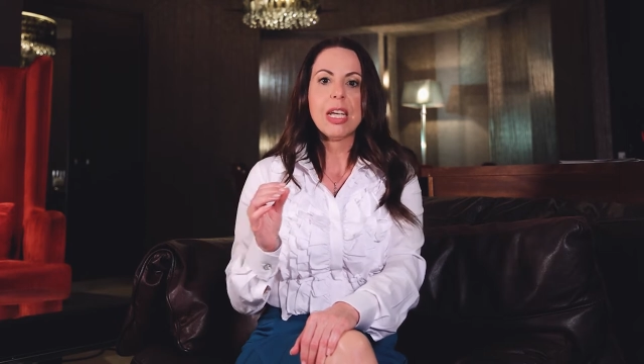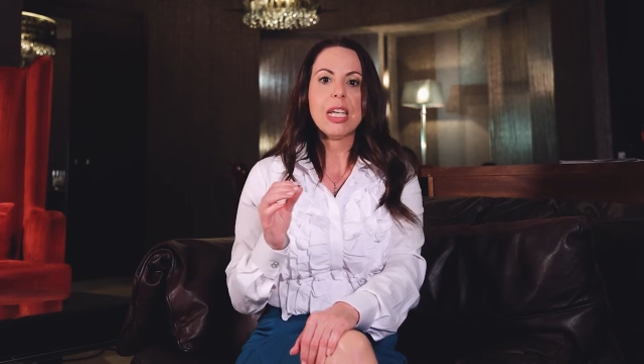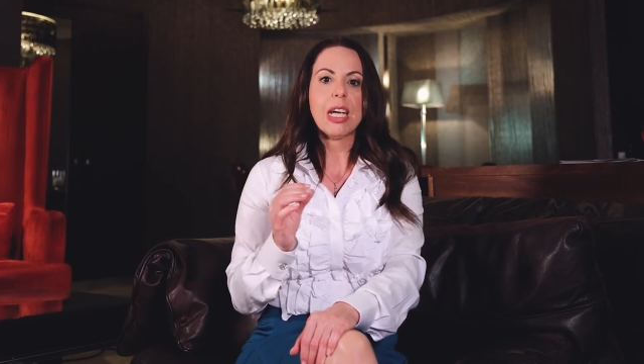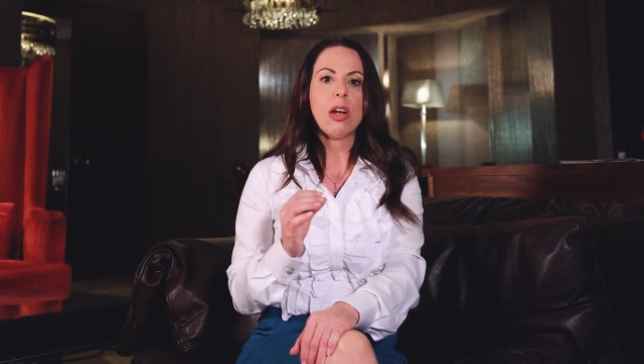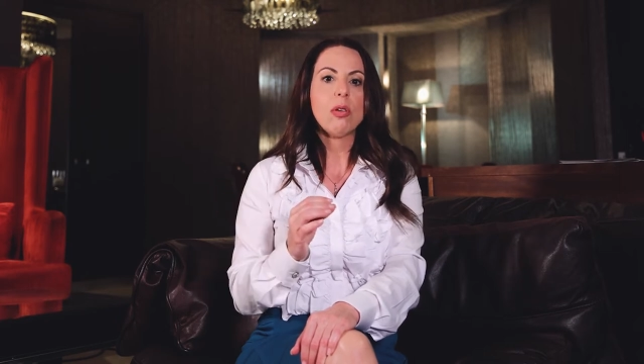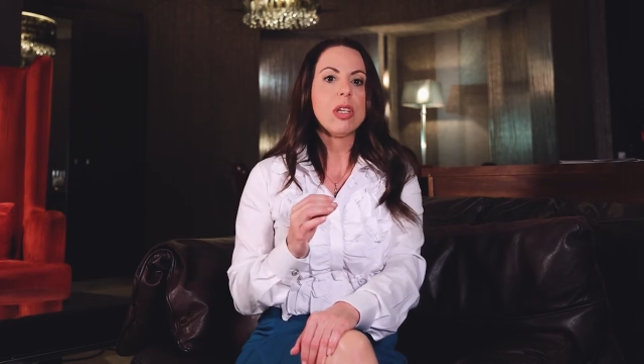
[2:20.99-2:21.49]

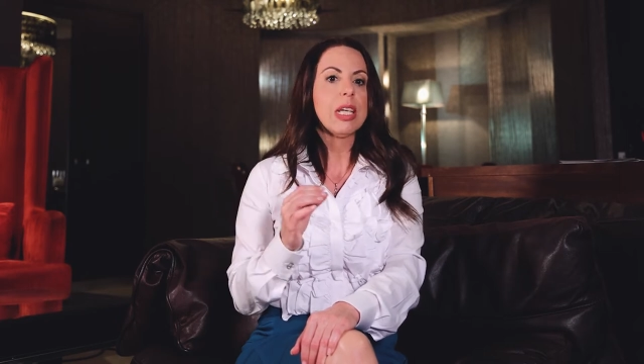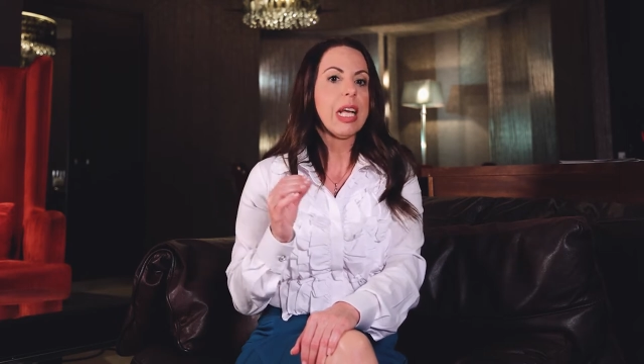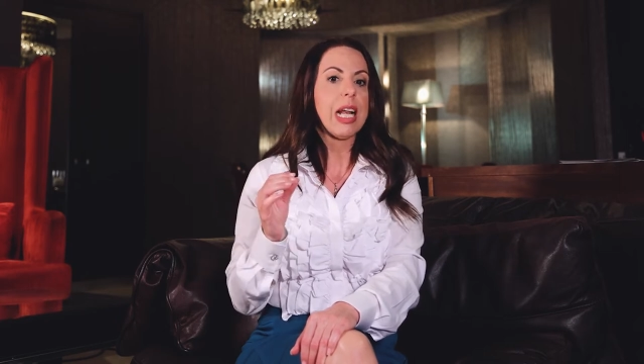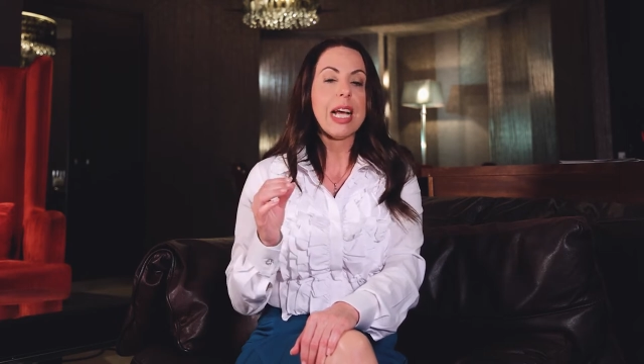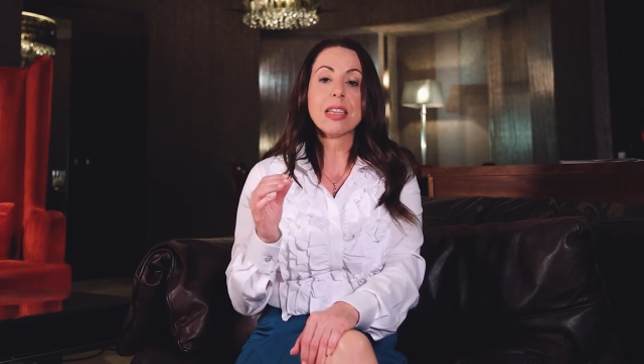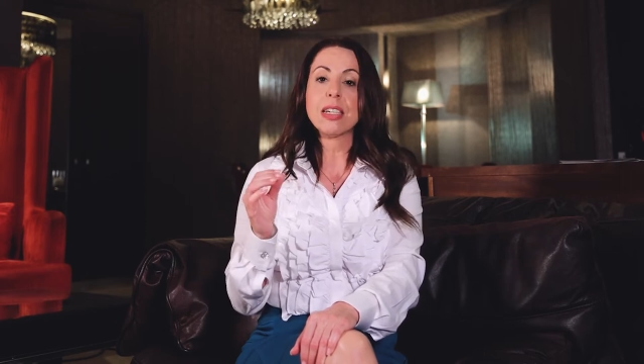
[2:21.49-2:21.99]
including
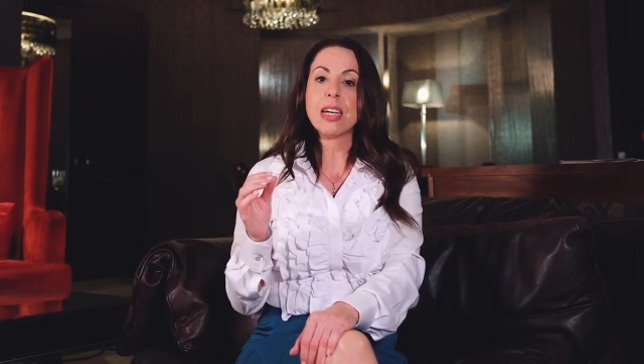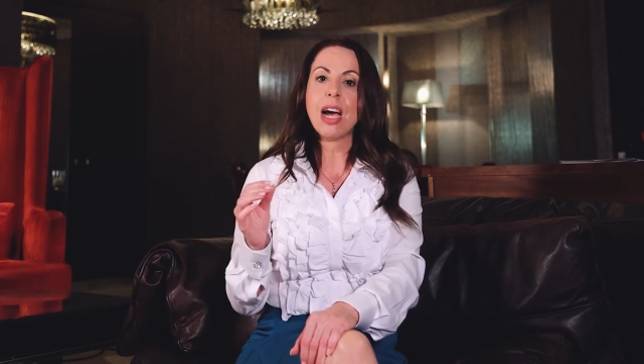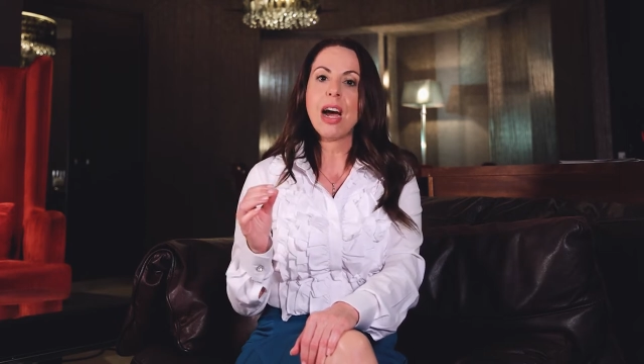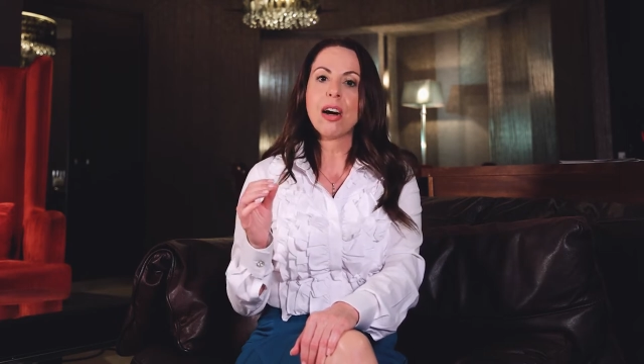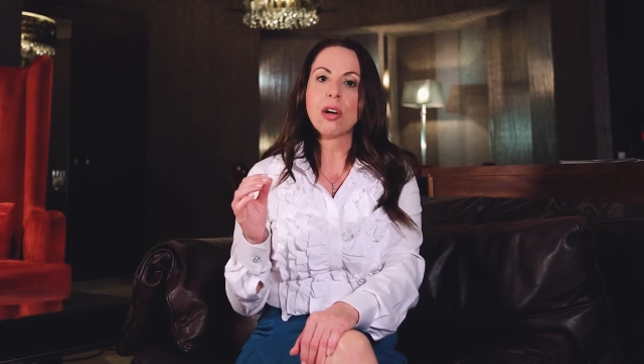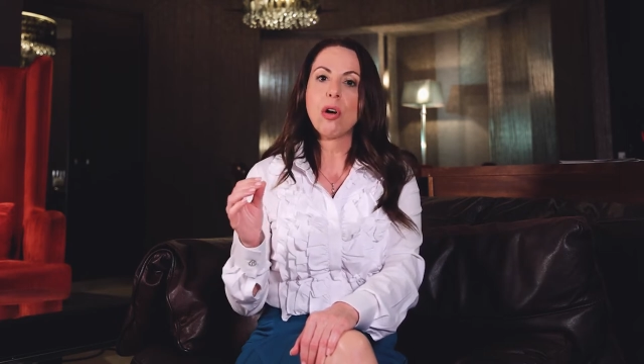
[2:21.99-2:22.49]
electric
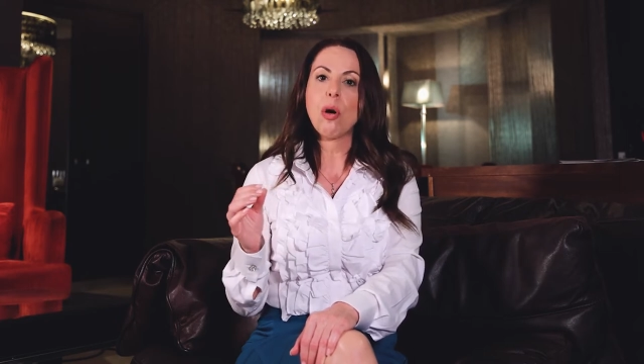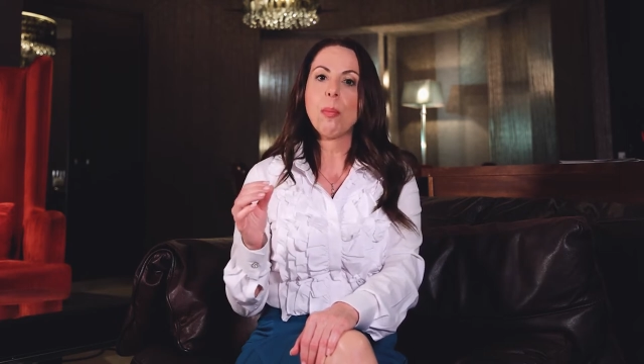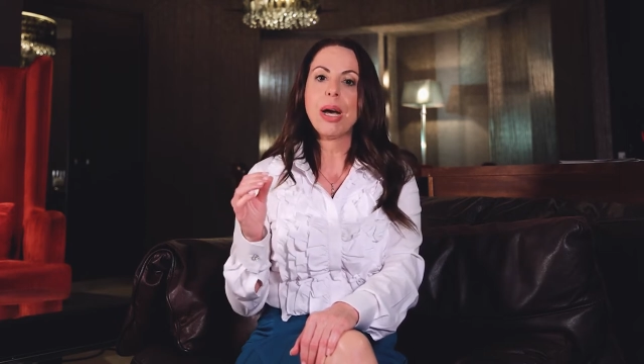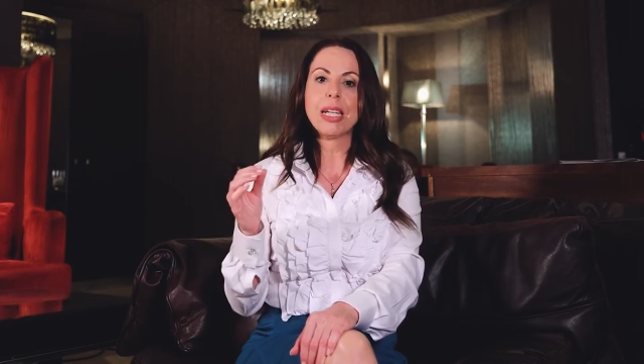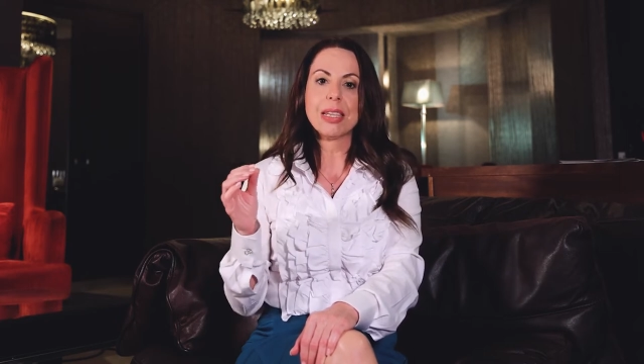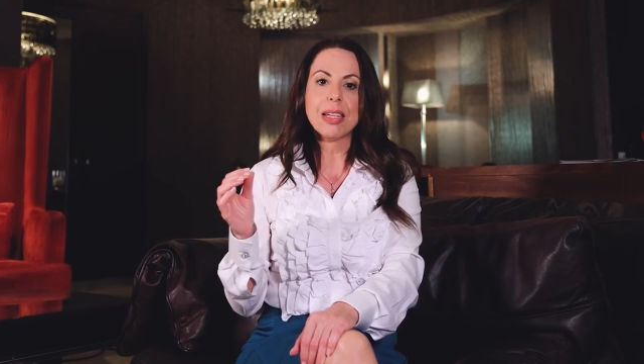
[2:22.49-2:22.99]
car
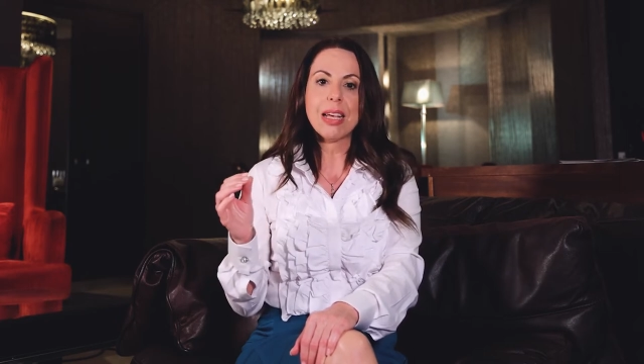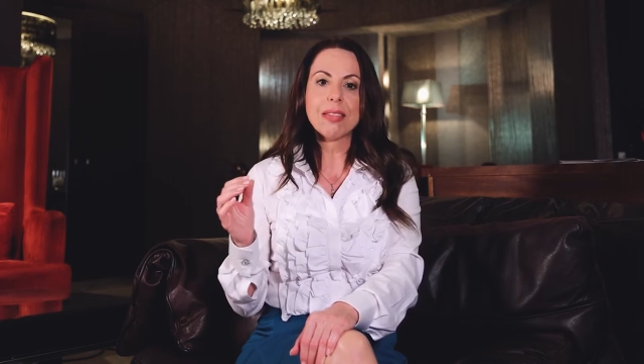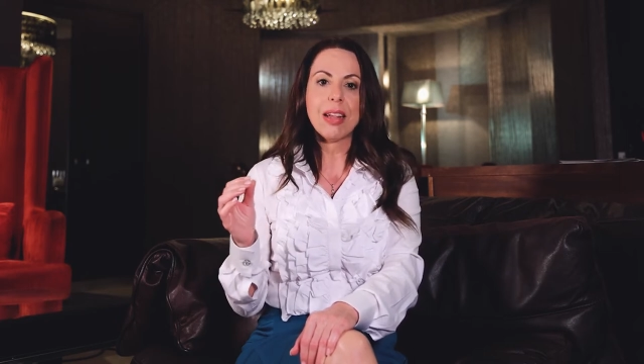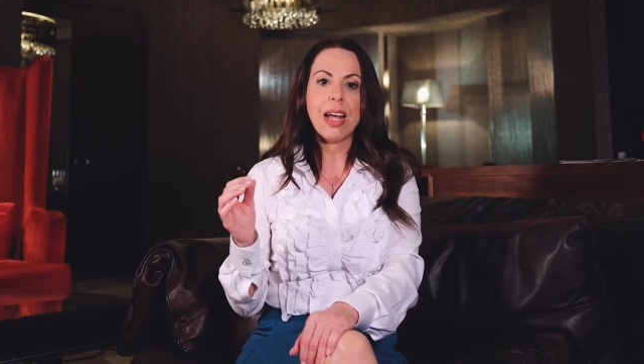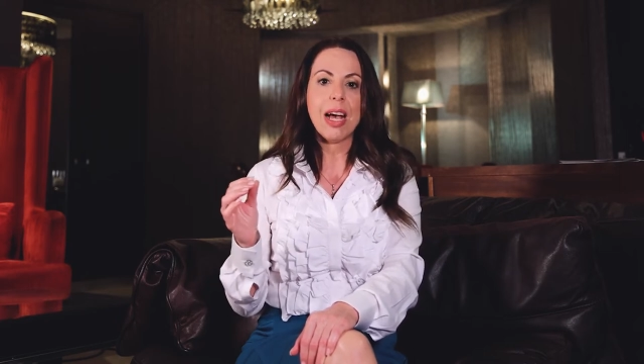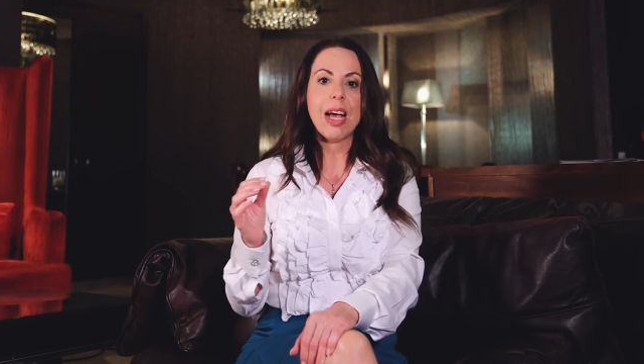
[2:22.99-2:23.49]
company
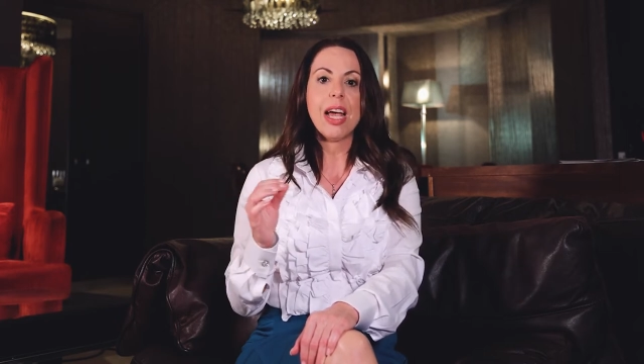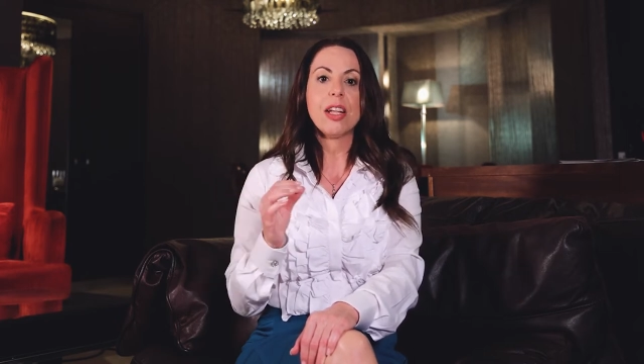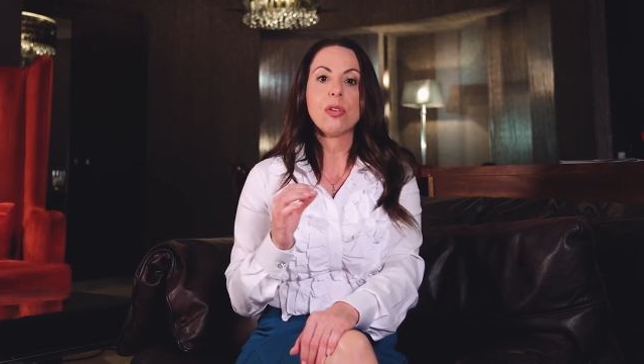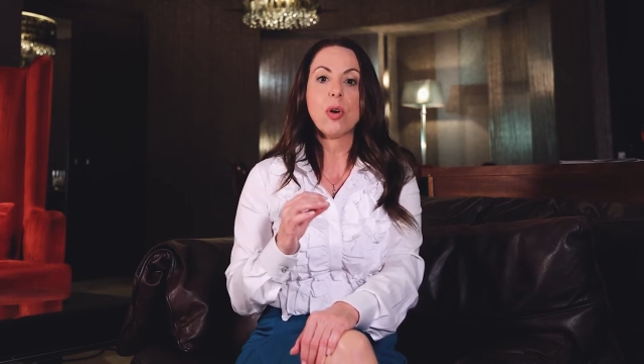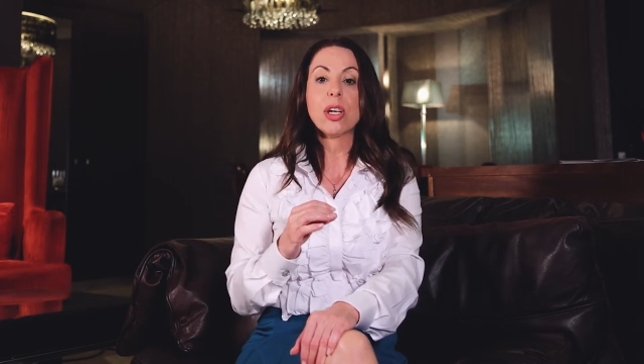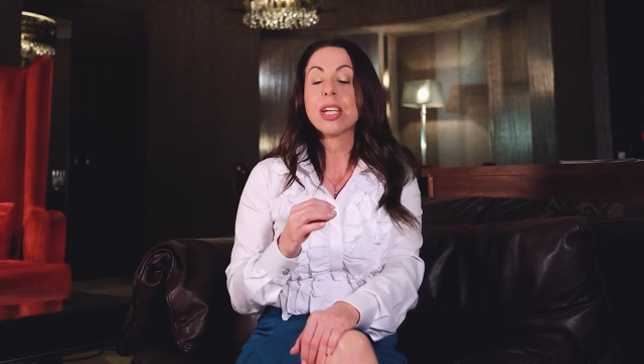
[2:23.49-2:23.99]
Tesla
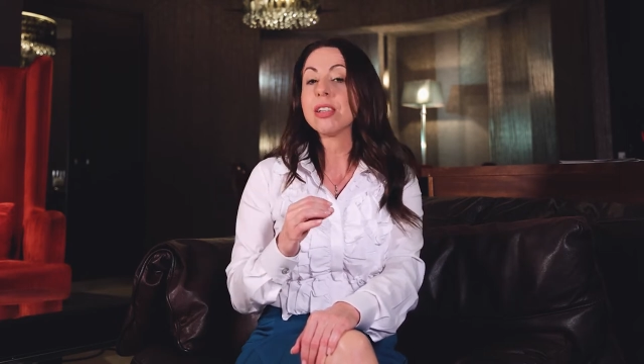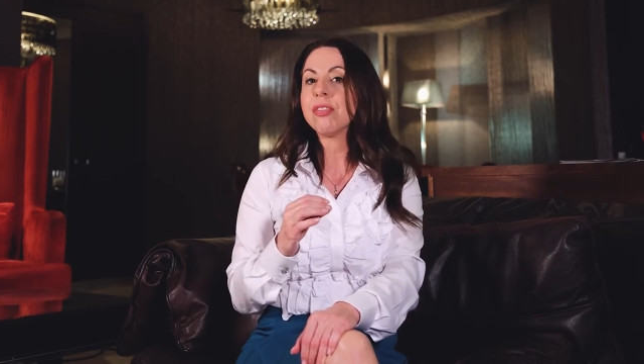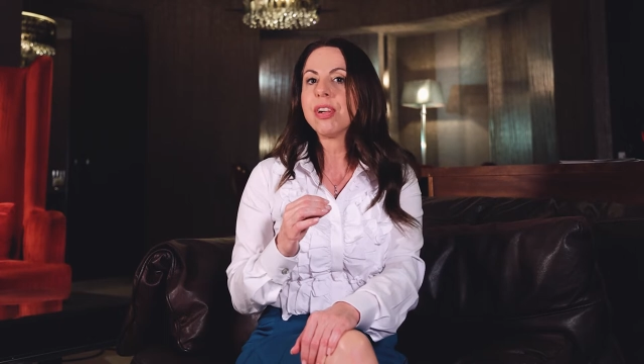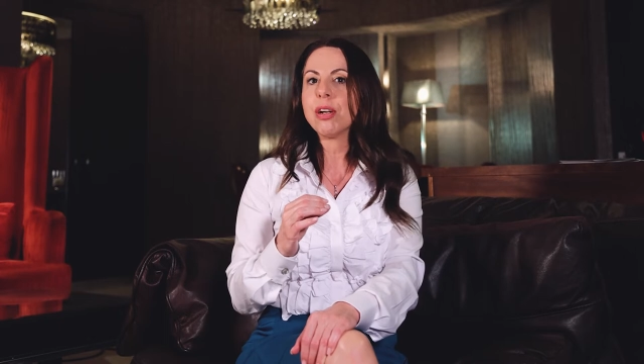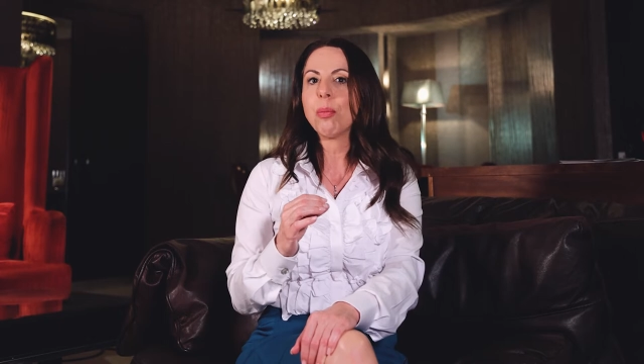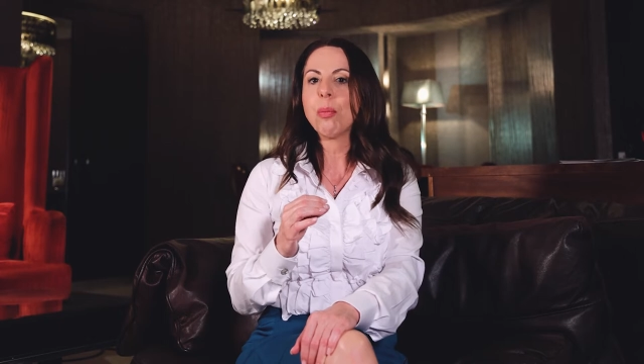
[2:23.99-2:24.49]
and rocket
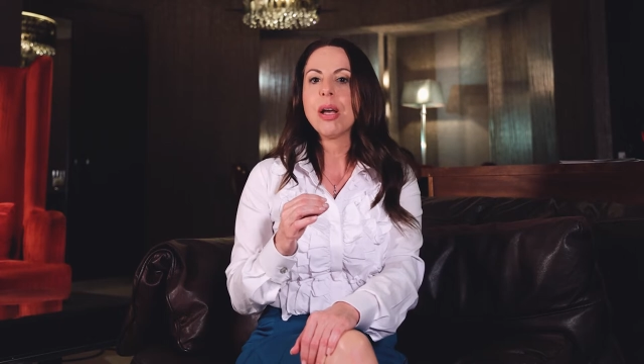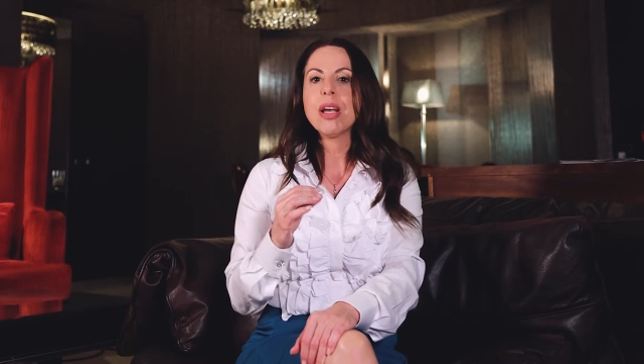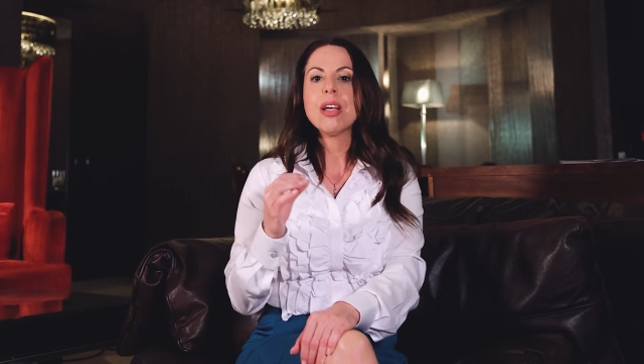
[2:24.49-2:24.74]
fuel